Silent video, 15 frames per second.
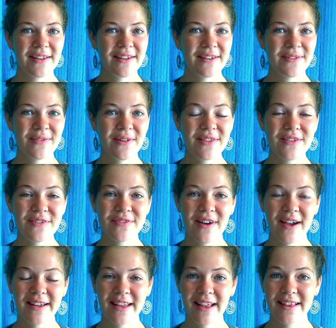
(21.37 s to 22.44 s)
you want to
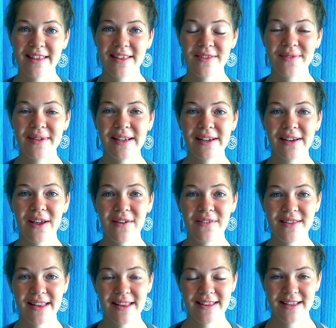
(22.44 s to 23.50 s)
find that sweet love
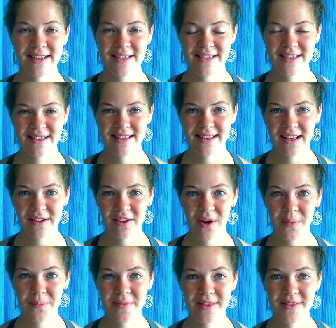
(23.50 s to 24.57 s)
sensation that
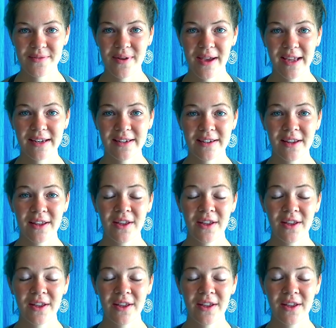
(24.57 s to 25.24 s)
comes when